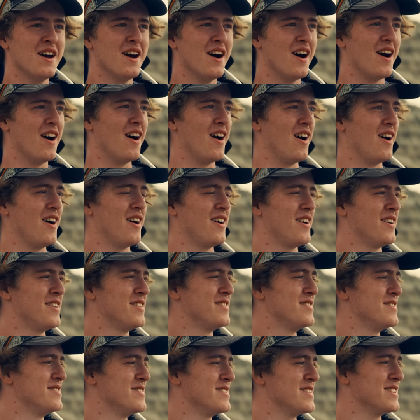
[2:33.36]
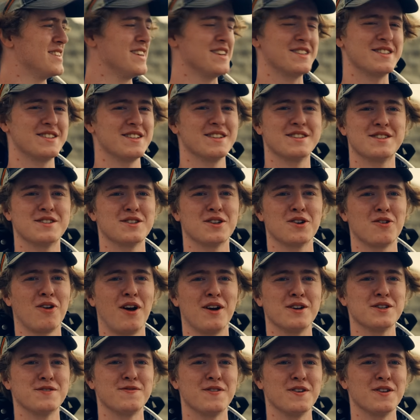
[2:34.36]
uh, it's, it's the
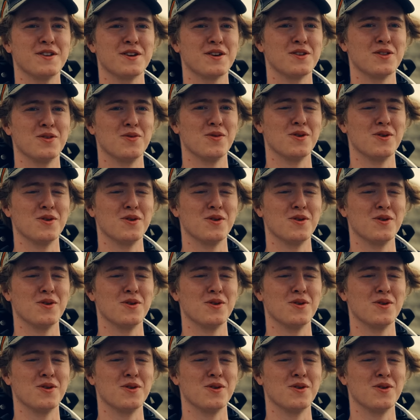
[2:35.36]
greatest feeling in the